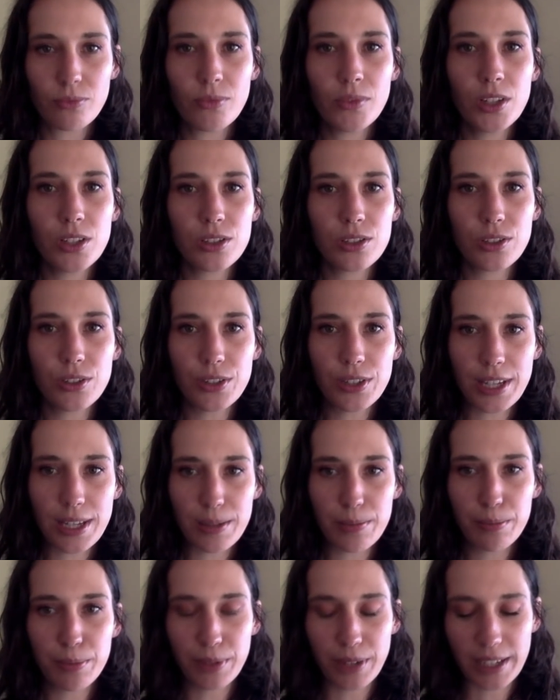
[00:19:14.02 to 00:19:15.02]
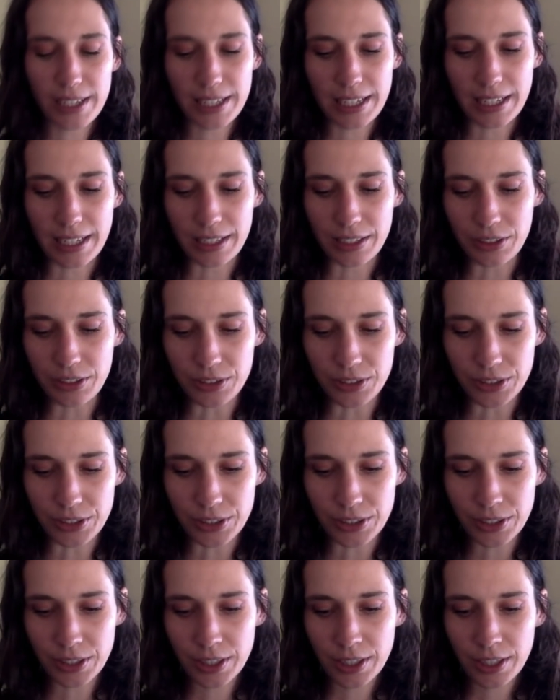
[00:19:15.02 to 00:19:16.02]
So keep praying, you
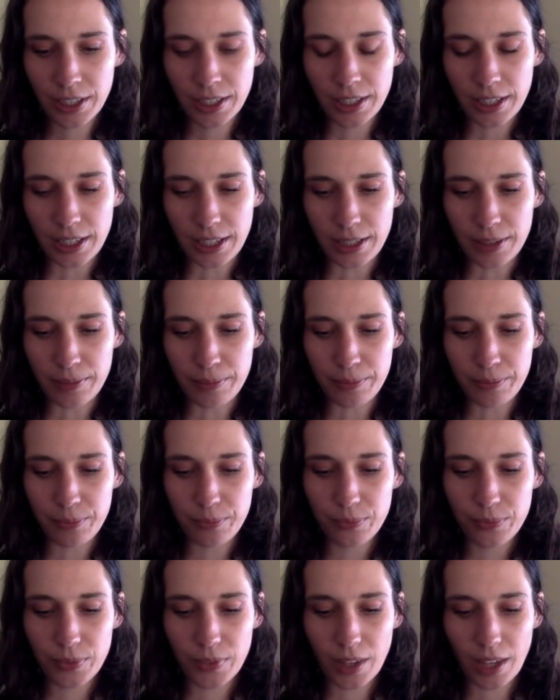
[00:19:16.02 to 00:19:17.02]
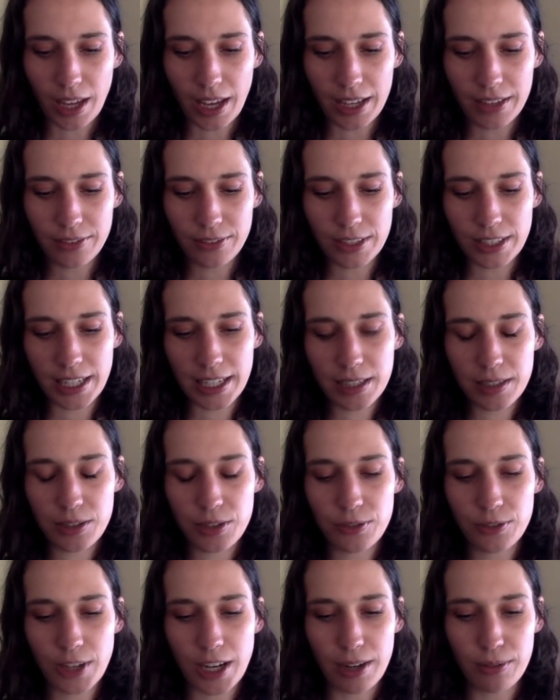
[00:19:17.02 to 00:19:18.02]
know. I feel like
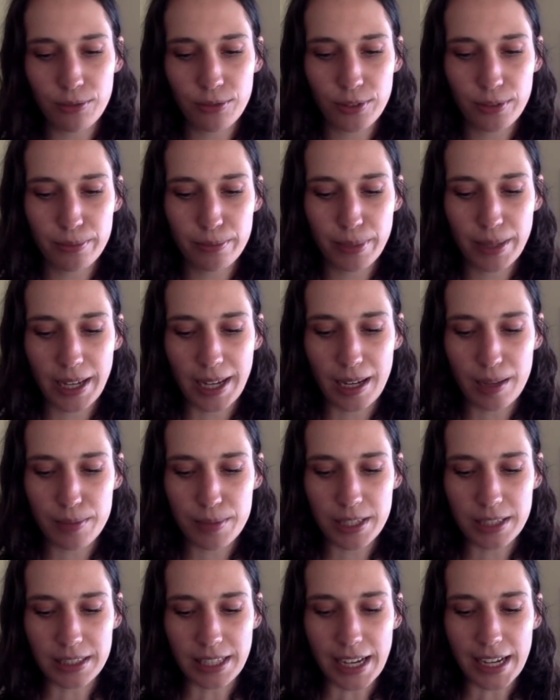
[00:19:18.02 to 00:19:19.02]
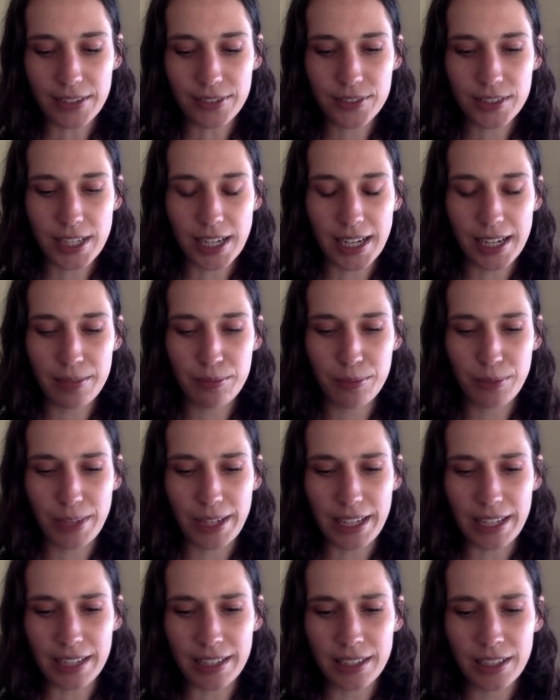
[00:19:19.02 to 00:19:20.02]
you've come from perhaps a lifetime
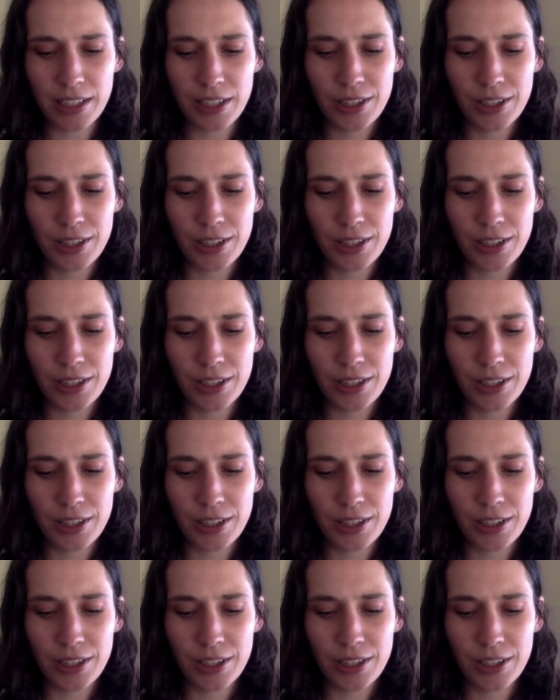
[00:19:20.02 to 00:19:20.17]
where